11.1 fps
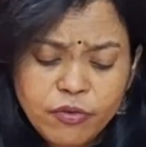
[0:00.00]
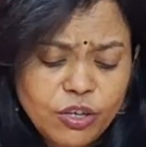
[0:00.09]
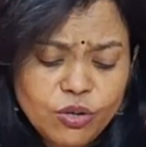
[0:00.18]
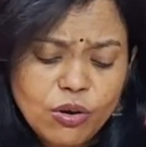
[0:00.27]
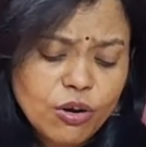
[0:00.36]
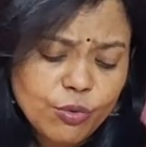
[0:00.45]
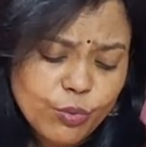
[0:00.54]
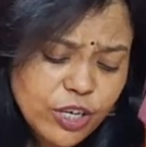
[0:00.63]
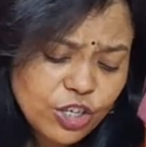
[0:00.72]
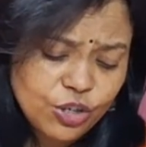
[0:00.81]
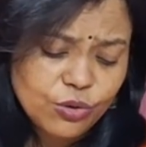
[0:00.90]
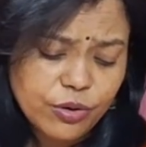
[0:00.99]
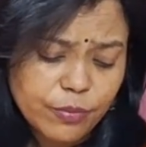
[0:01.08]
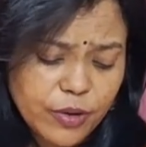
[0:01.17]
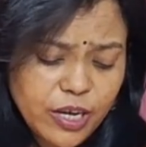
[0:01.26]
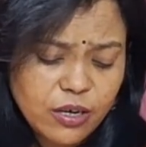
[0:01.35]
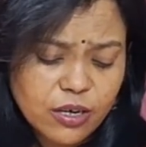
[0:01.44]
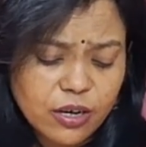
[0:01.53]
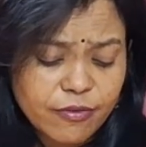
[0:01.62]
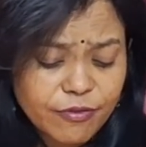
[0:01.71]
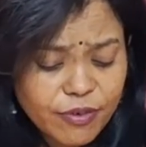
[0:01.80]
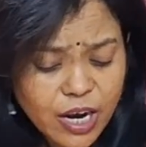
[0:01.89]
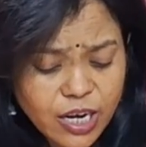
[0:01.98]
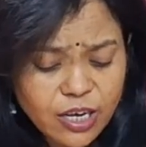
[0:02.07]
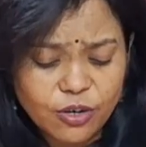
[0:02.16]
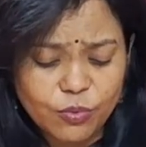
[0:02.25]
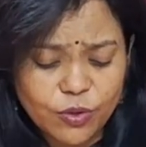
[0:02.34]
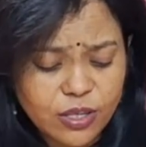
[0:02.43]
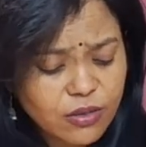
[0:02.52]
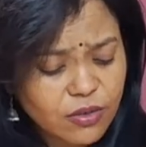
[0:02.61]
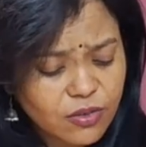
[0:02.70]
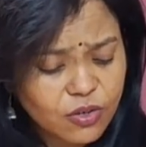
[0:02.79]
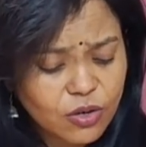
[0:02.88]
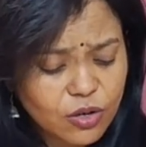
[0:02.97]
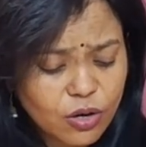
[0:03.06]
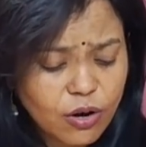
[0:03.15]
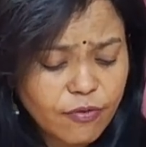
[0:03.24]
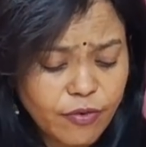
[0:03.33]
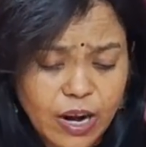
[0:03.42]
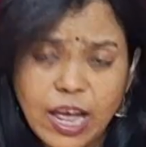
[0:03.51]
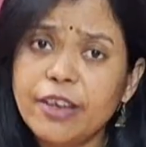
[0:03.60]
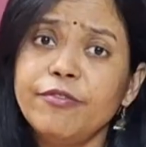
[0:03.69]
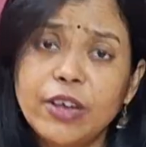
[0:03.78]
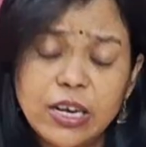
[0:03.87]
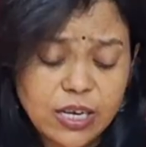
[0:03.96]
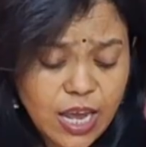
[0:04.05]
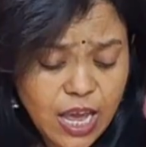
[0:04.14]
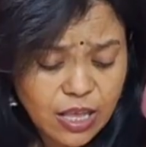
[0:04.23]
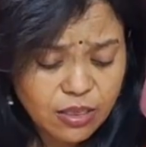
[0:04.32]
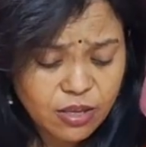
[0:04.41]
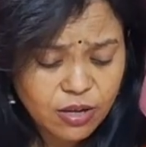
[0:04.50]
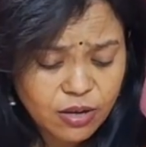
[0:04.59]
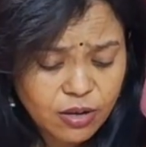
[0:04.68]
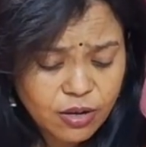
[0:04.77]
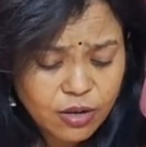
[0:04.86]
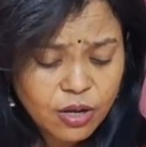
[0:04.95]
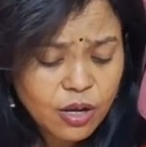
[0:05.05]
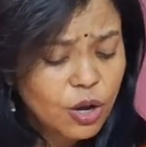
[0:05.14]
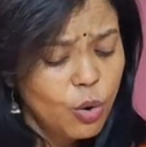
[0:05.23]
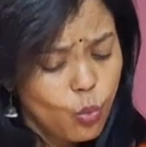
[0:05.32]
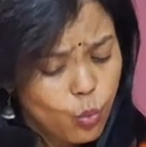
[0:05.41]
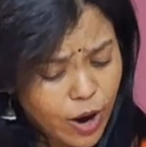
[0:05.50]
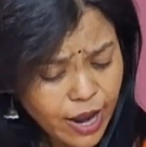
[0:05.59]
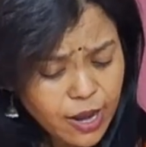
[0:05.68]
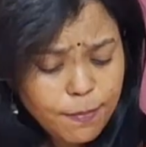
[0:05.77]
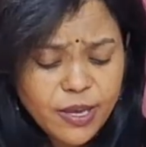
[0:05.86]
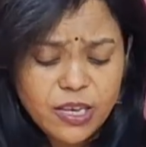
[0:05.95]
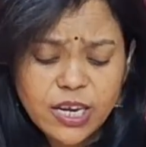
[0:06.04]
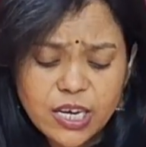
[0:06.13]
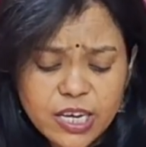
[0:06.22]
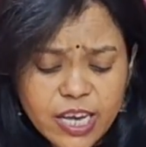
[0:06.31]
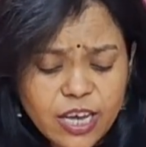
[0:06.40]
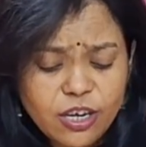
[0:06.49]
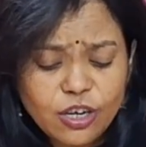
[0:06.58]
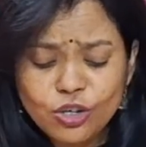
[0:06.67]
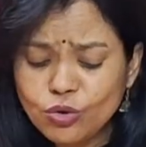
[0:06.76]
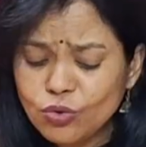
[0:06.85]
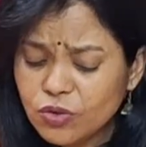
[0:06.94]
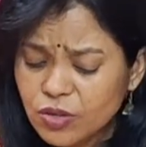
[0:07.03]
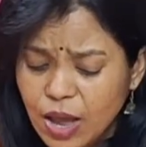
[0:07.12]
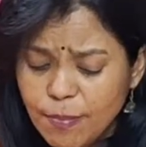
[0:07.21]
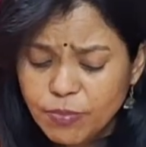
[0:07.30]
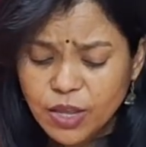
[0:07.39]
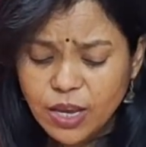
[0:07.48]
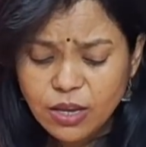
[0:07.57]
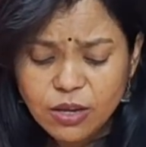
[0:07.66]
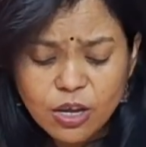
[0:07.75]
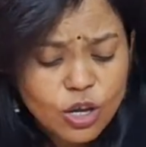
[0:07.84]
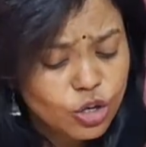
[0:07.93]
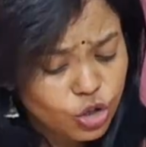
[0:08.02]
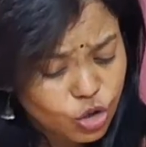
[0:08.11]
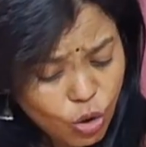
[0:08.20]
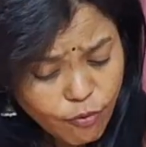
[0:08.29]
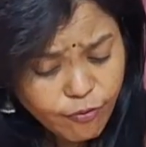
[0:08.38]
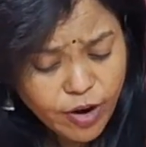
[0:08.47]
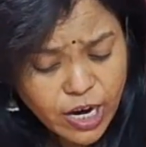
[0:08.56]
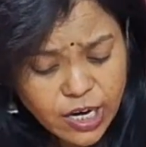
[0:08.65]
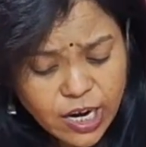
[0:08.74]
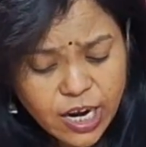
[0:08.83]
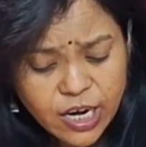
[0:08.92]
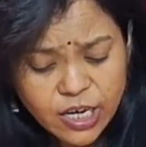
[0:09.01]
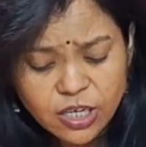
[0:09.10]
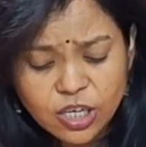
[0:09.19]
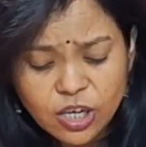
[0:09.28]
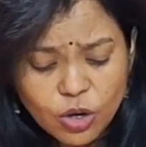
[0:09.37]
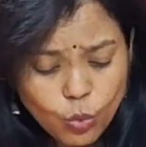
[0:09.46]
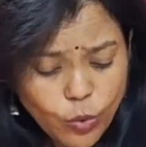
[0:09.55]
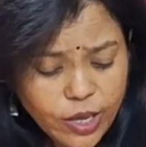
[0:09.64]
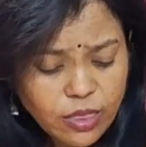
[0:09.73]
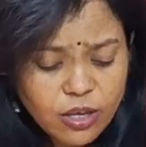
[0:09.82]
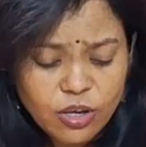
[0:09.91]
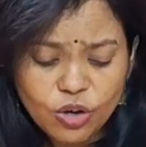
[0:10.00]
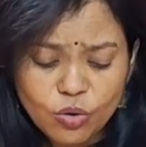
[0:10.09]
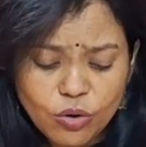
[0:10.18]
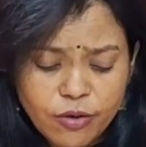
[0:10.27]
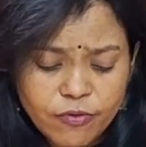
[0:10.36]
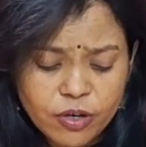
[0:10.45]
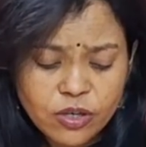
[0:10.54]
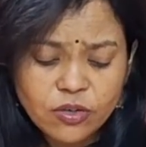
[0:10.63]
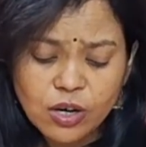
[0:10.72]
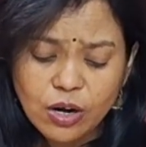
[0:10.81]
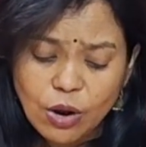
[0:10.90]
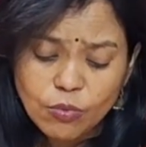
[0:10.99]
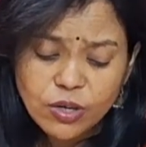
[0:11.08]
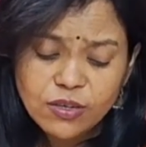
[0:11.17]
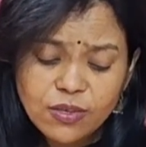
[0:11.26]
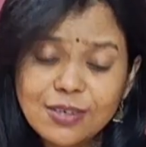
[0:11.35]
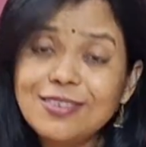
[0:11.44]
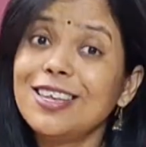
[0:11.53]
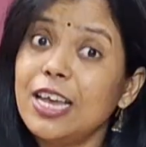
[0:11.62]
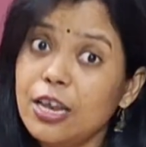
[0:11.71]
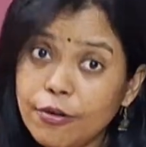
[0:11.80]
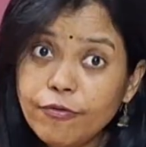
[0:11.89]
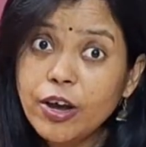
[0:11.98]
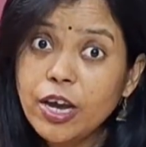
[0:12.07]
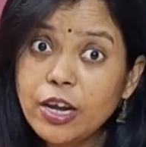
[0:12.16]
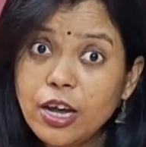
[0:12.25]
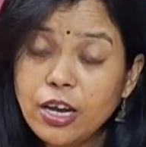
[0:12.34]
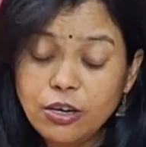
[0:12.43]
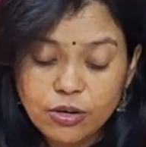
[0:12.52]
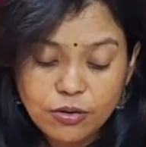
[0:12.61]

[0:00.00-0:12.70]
We do not wish to remain confined within the circle of life and death. Why be dedicated to something so finite when the universe around us is infinite?